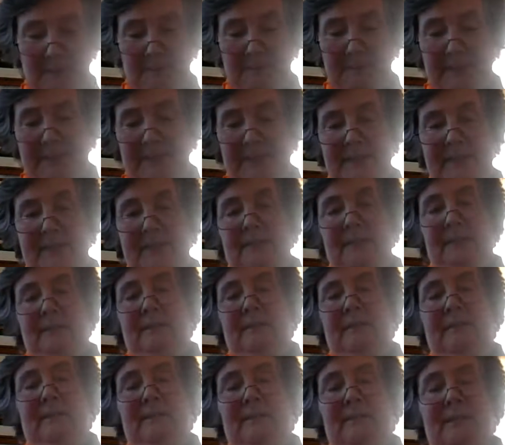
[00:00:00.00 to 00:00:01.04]
better
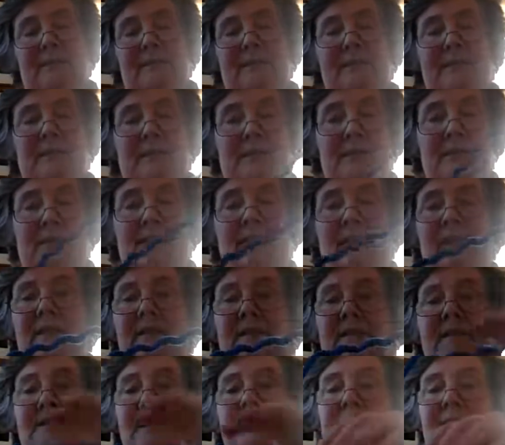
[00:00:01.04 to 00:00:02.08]
to